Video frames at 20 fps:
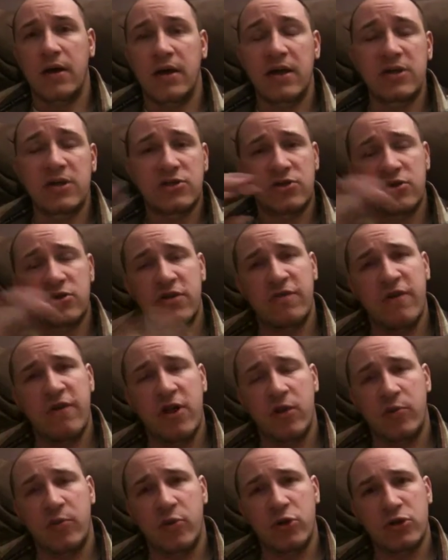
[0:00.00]
Eastern
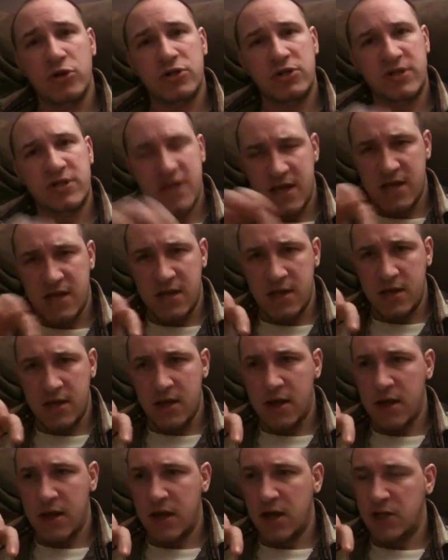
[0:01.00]
developers
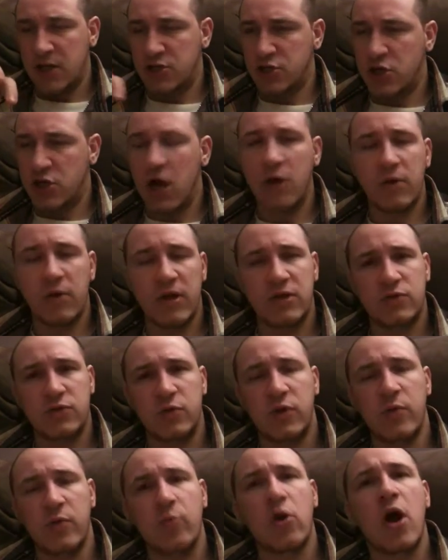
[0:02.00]
taking a genre that's
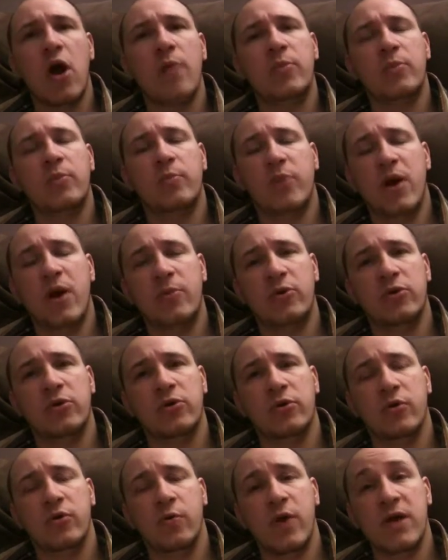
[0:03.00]
really
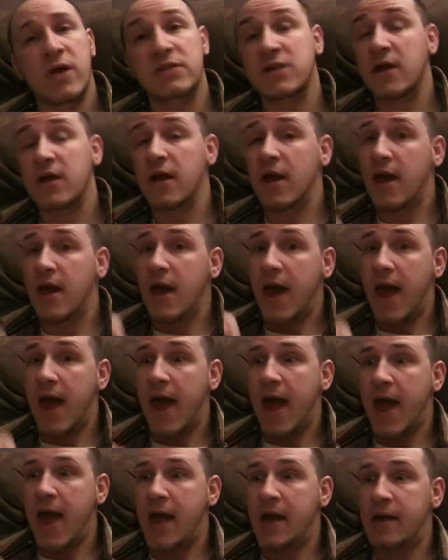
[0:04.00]
popular in the West
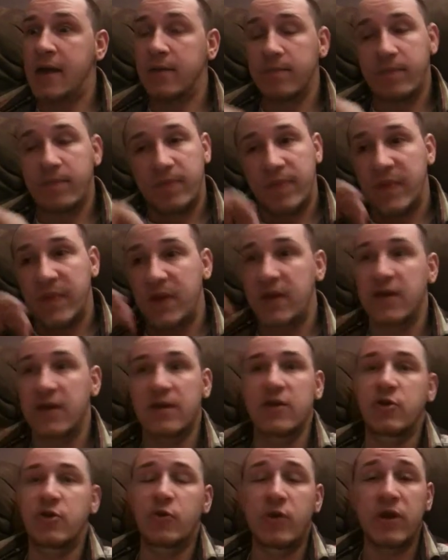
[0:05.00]
and
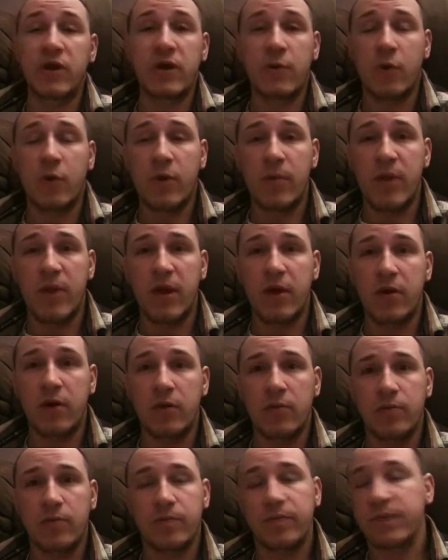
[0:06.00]
doing it one
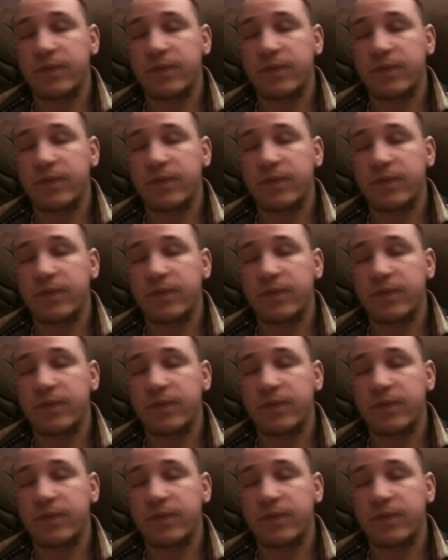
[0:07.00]
better.